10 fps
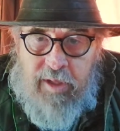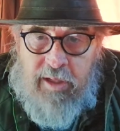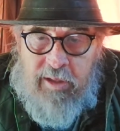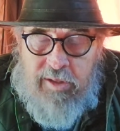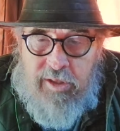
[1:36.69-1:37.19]

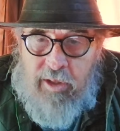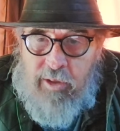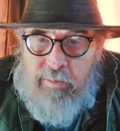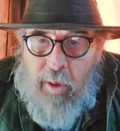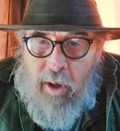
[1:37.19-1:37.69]
in the
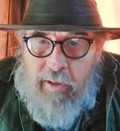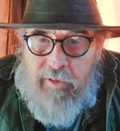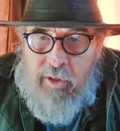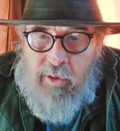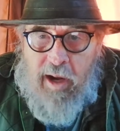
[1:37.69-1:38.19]
southern part
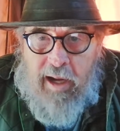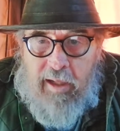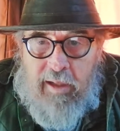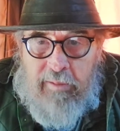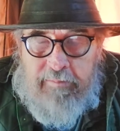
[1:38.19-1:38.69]
of
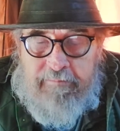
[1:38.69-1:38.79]
Ukraine.